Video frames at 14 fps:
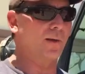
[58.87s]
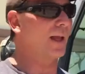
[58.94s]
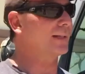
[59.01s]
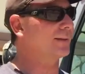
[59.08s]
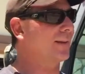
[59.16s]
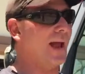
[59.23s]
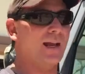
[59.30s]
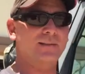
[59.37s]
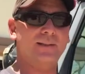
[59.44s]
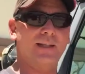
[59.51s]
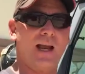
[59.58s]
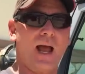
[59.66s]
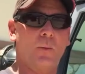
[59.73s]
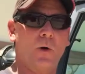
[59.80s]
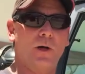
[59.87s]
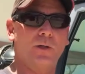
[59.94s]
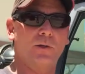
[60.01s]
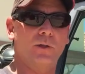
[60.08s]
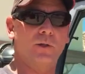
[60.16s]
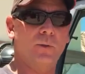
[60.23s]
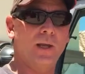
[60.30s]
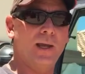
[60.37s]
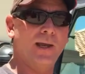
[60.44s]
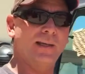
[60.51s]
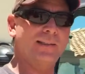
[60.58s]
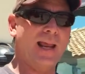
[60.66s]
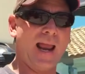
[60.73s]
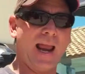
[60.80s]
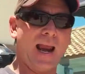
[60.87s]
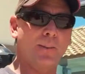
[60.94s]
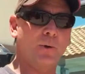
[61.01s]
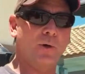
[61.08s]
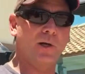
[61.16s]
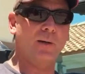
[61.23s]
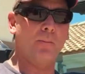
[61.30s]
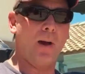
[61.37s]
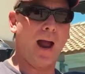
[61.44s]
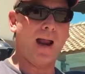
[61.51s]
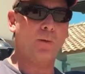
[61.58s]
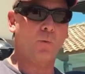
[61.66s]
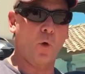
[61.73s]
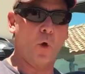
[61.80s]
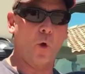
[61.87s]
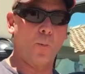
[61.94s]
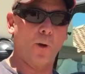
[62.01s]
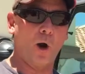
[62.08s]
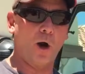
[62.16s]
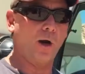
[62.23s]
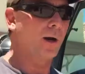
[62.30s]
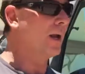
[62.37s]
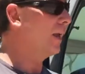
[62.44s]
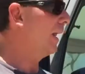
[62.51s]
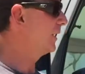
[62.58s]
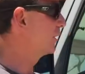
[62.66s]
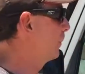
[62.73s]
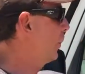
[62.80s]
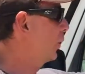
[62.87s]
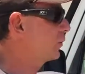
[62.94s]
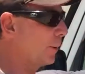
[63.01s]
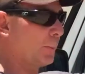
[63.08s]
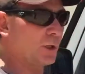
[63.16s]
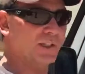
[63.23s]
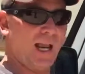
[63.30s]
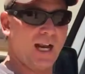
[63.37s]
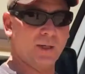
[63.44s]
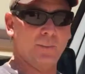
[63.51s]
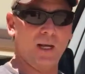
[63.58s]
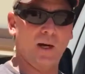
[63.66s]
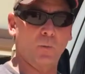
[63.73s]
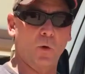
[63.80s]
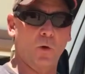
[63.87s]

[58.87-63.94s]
Like, the last thing I want to do is hammer in my roll bar that's supposed to protect me on